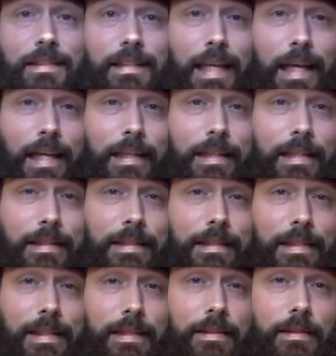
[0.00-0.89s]
that
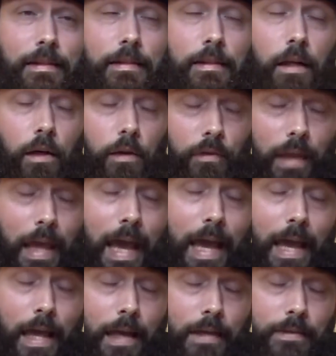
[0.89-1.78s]
consist or that
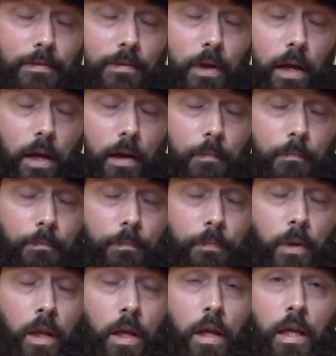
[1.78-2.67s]
has
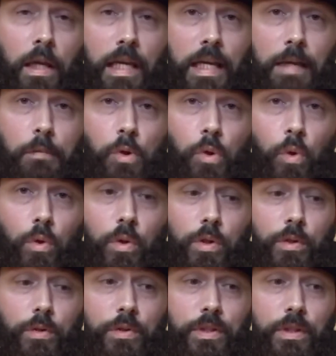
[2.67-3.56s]
emu
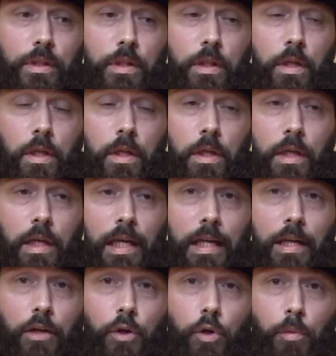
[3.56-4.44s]
oils
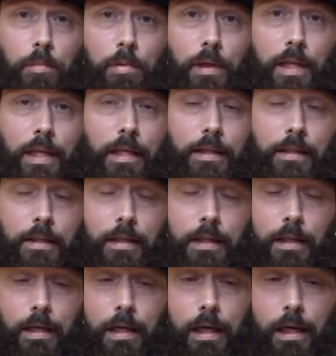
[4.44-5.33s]
in a new blend.
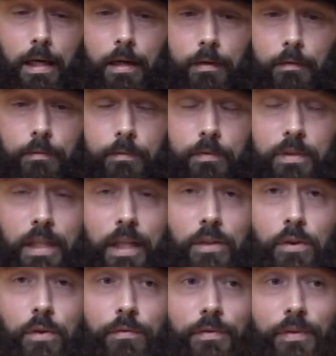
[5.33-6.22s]
Stay
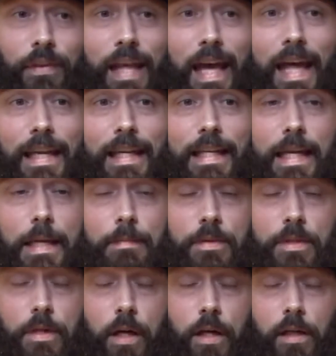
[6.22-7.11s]
tuned for that. He
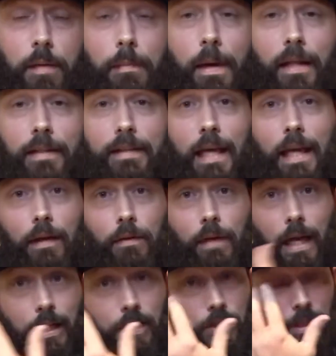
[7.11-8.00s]
keeps talking about that
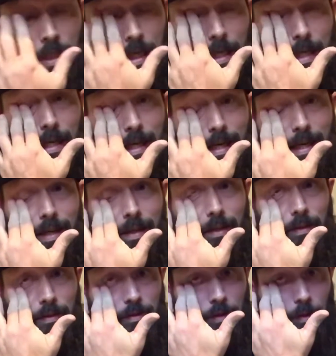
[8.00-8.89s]
on IG
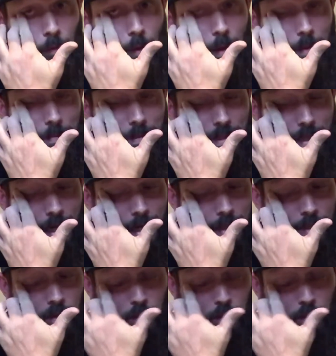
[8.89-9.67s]
and on his website as